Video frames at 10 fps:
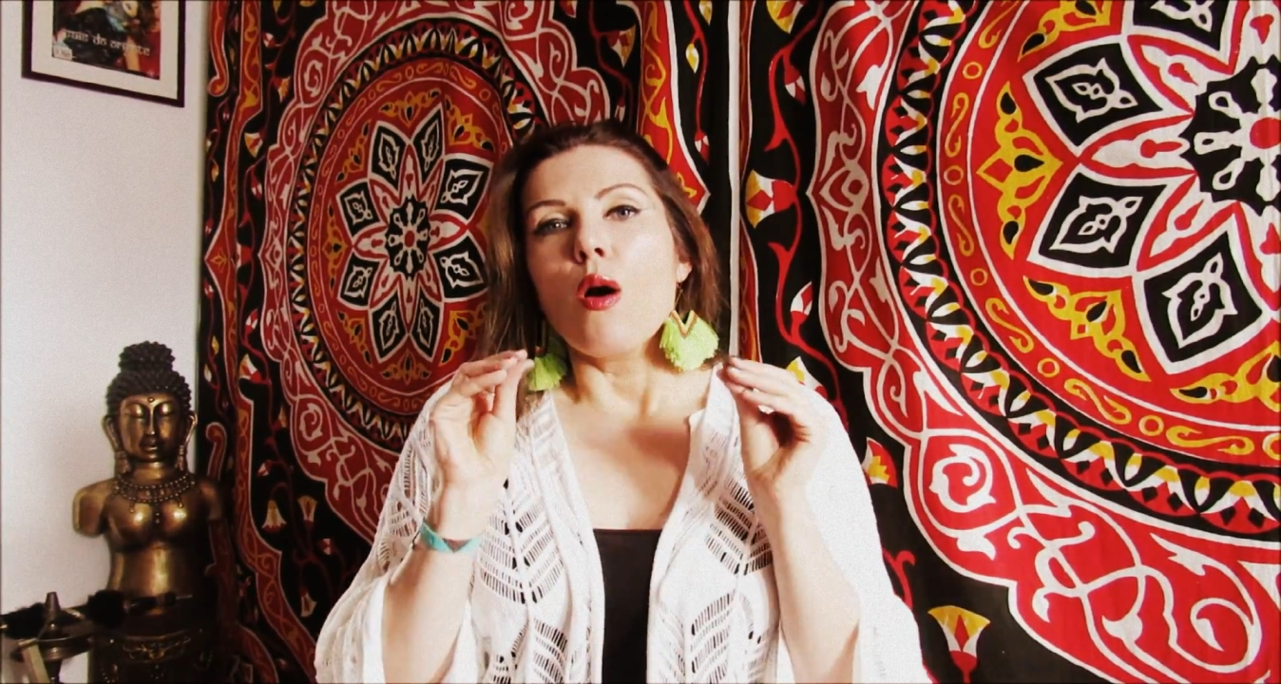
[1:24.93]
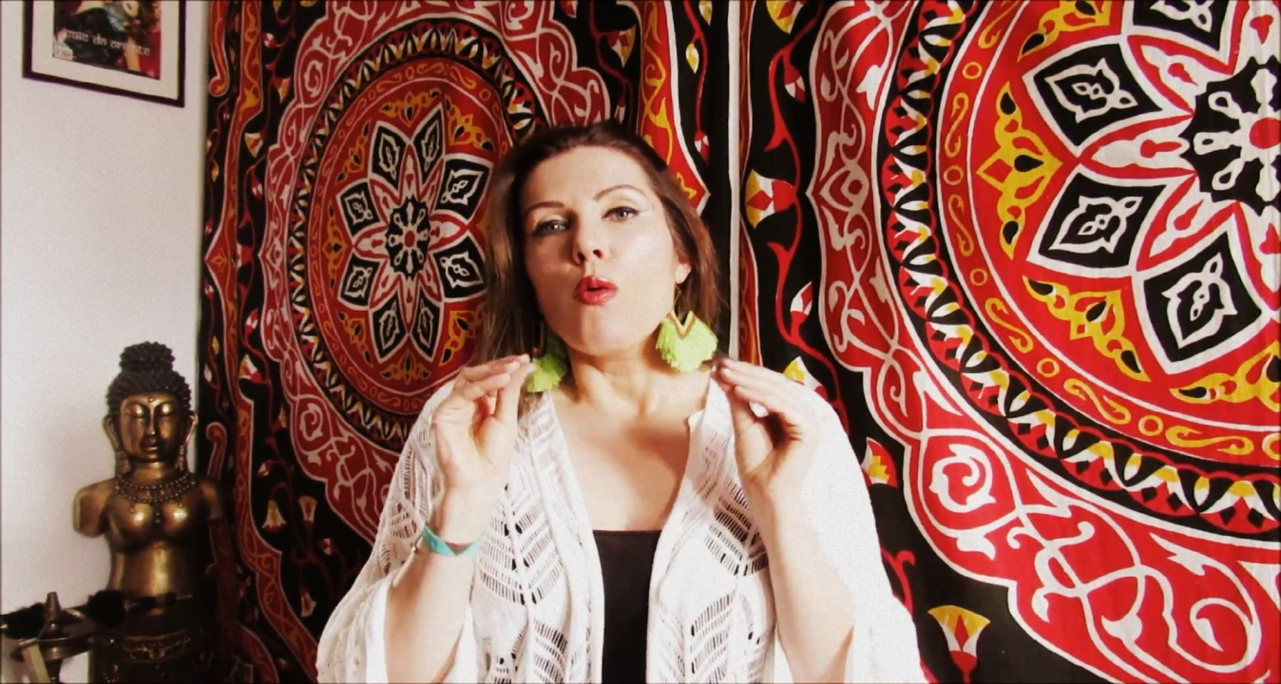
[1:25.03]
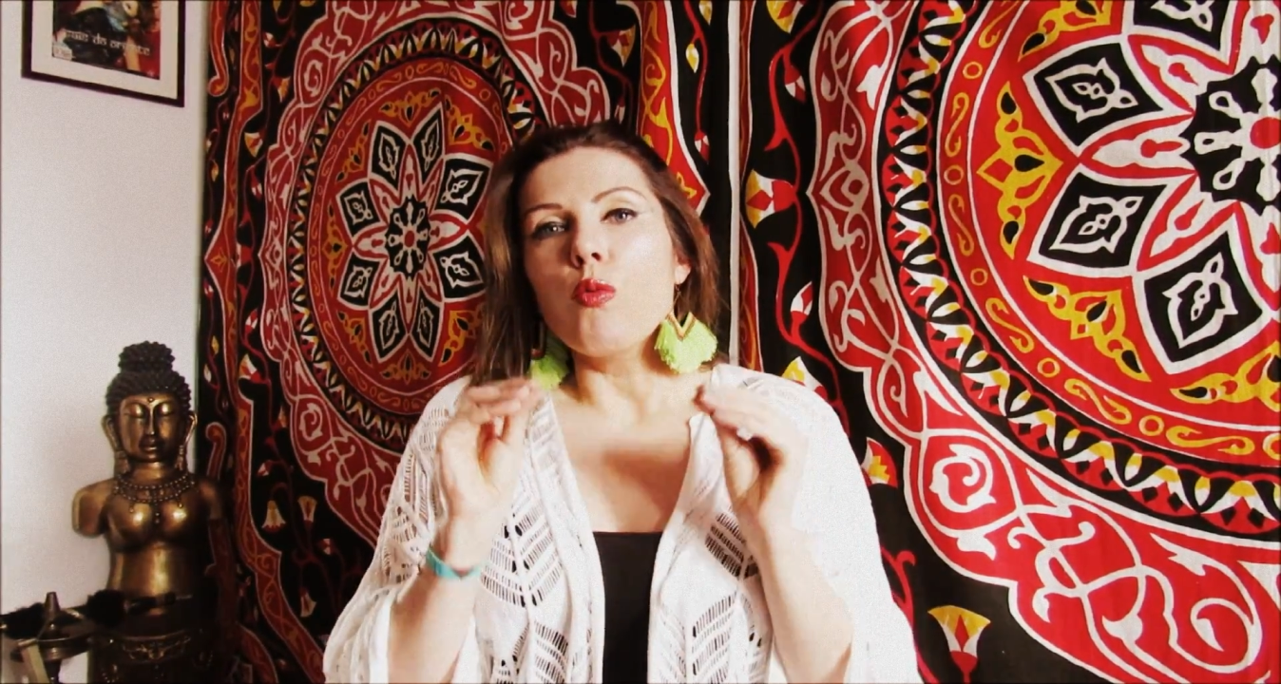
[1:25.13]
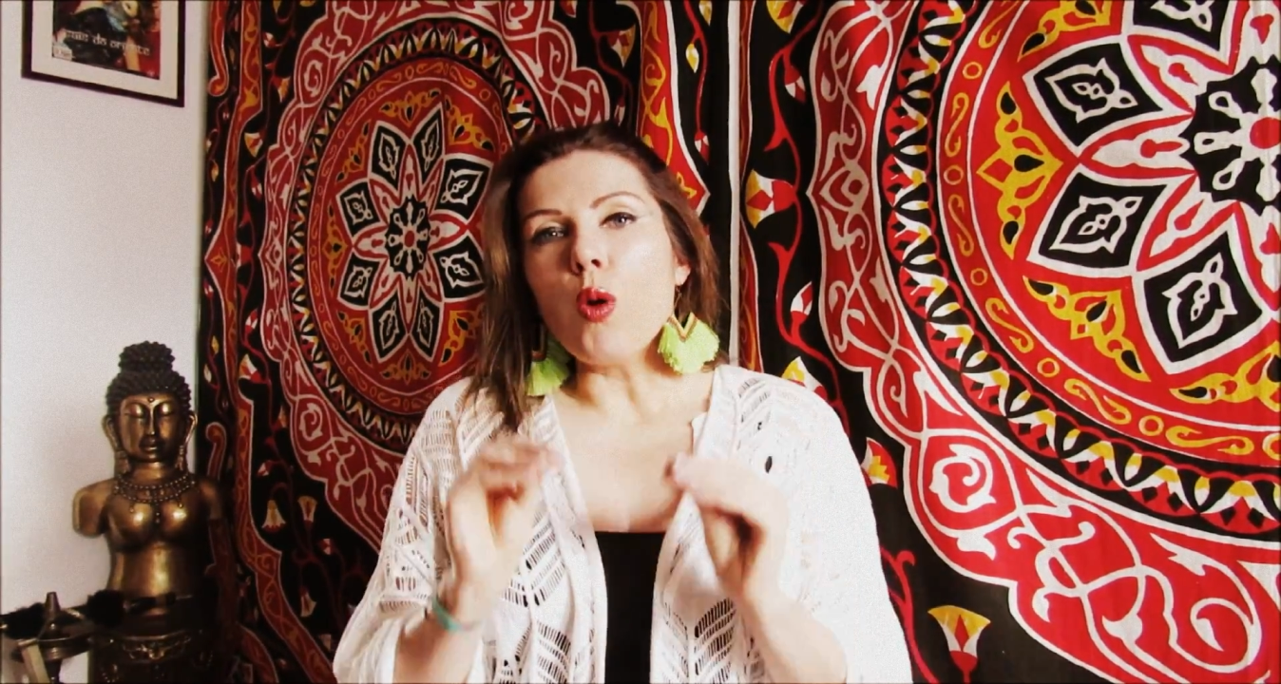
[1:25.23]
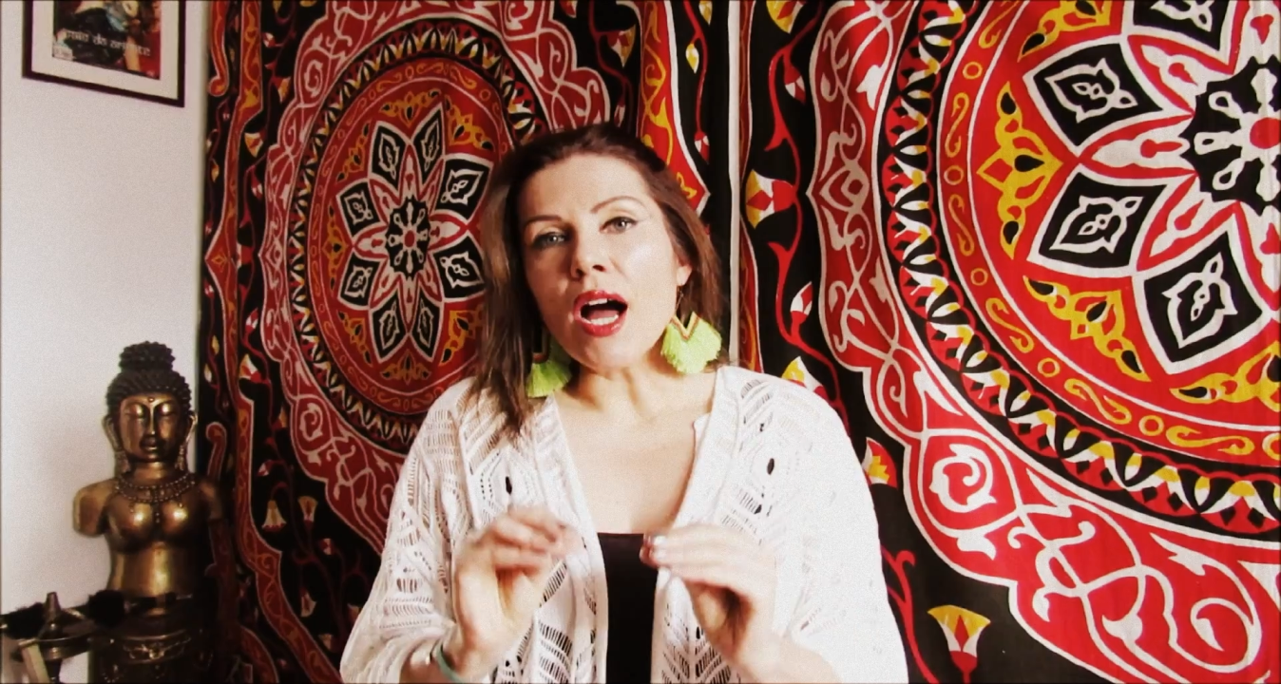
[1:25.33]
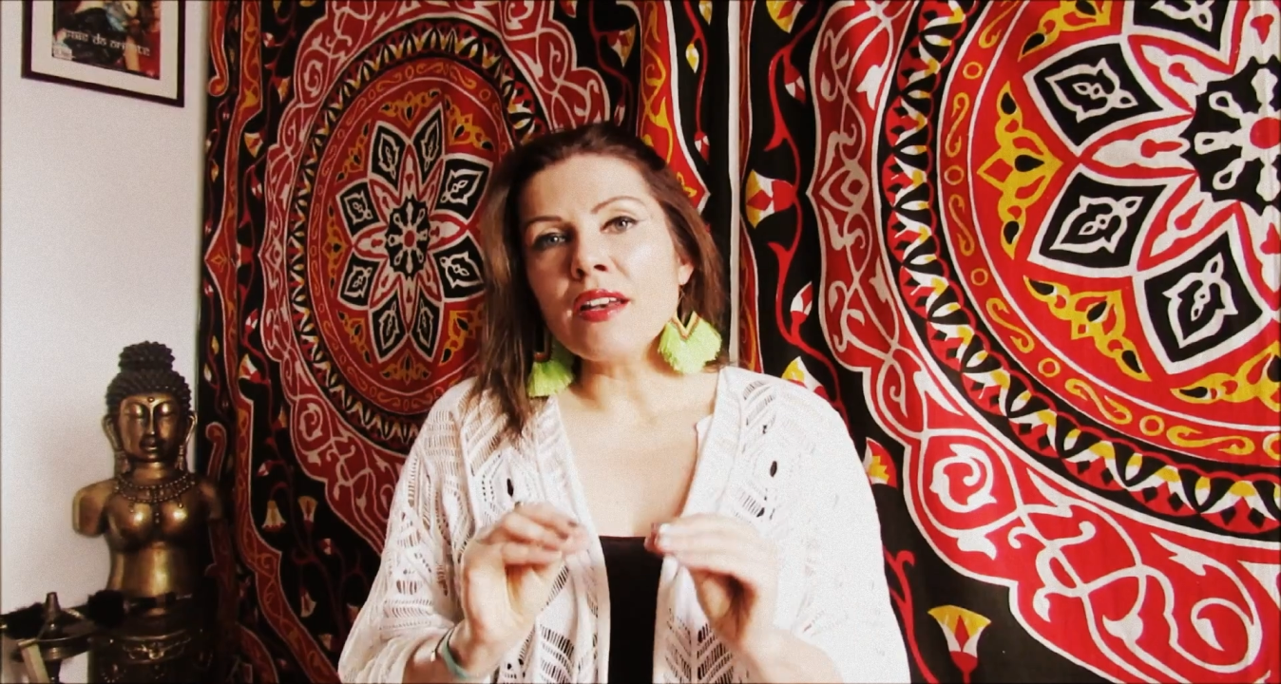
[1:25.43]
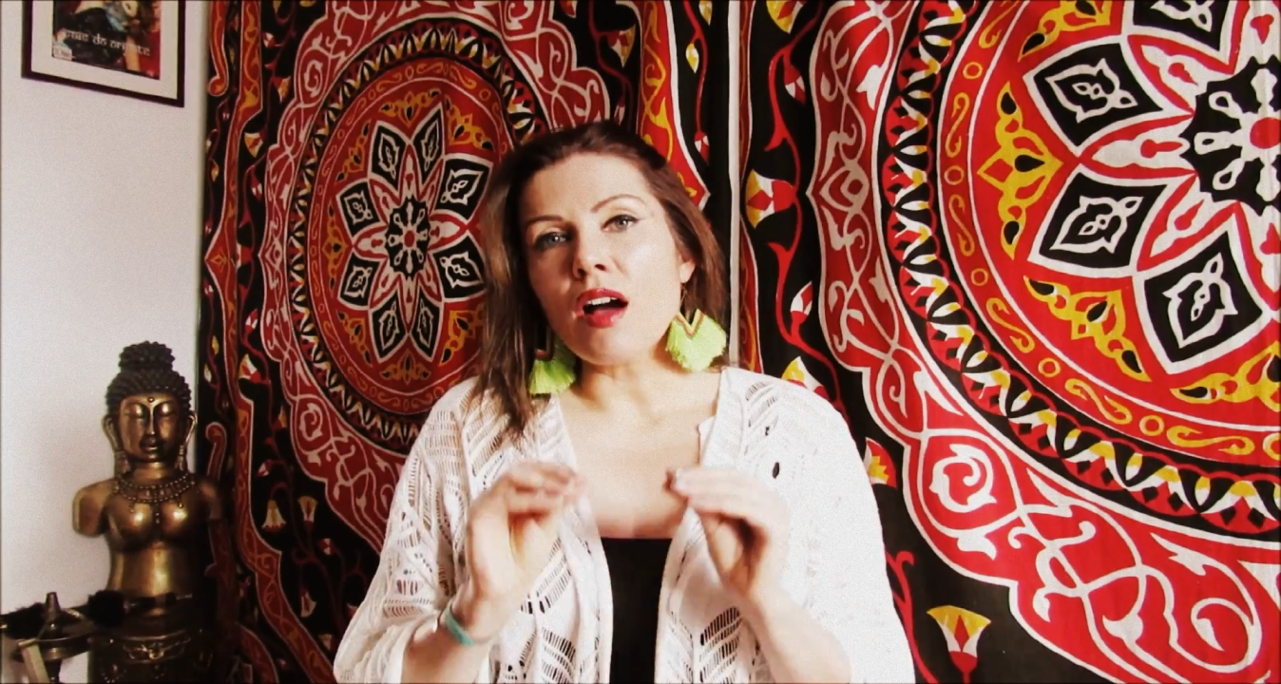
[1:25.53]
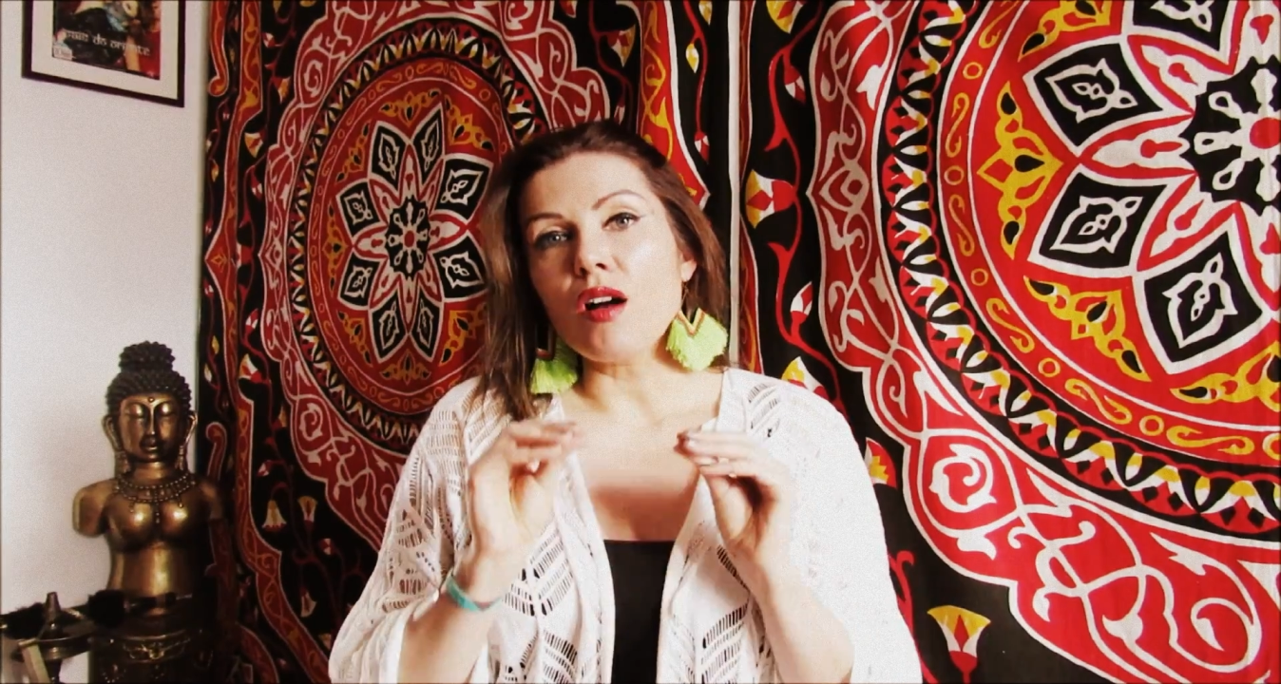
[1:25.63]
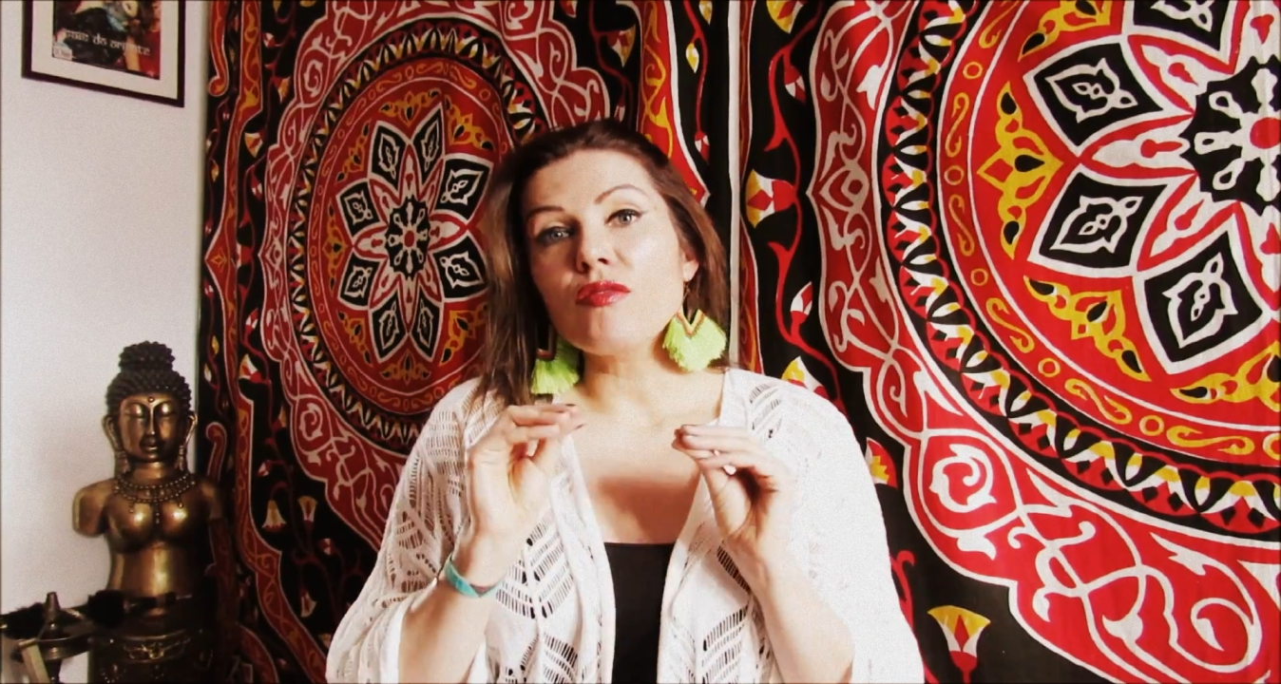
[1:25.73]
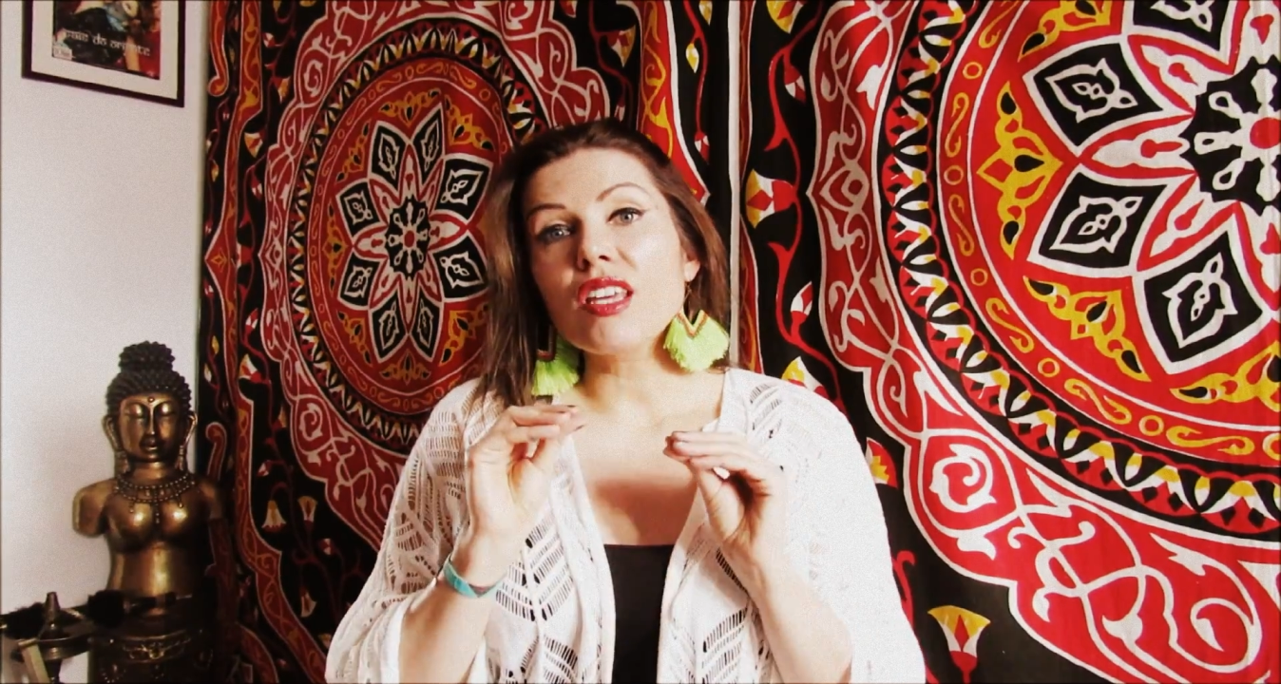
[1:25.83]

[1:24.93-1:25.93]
one of